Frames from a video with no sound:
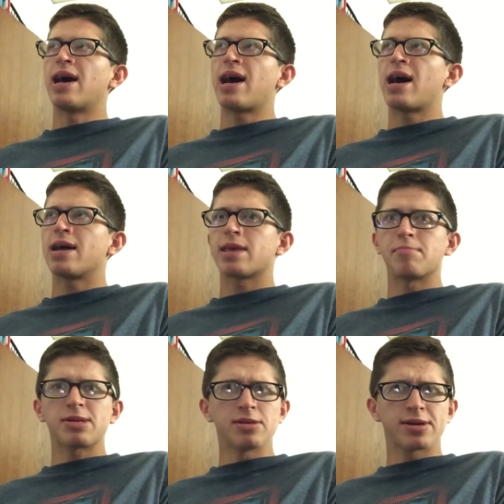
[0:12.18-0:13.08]
Nah, that
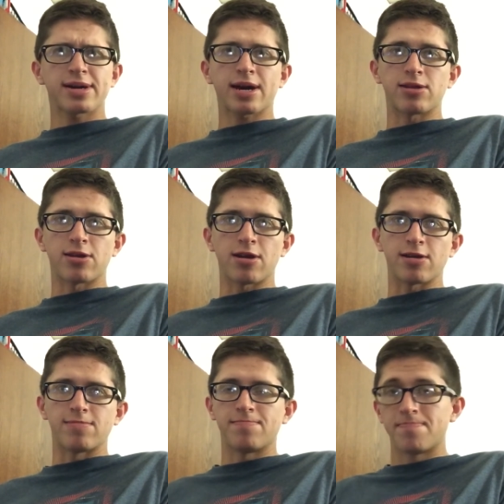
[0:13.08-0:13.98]
makes me look like a
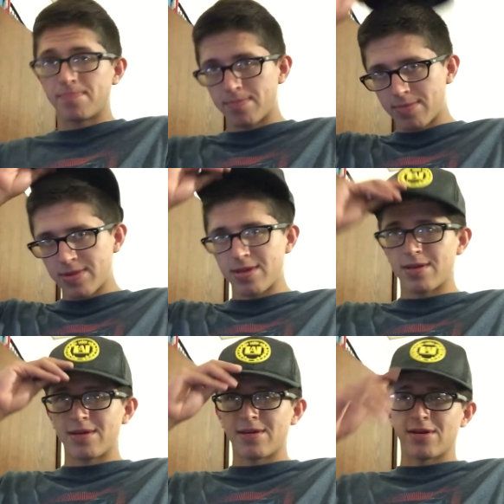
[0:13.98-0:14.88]
nerd.
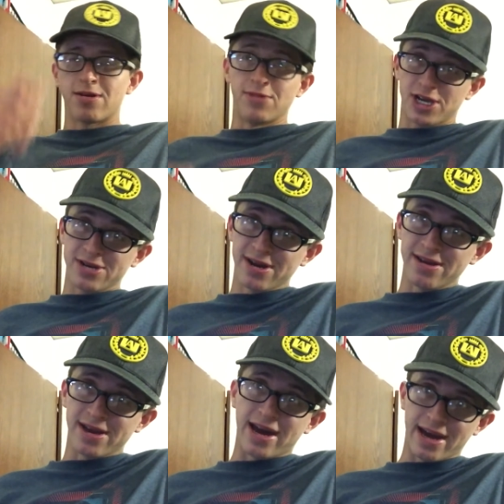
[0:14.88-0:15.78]
Which clearly I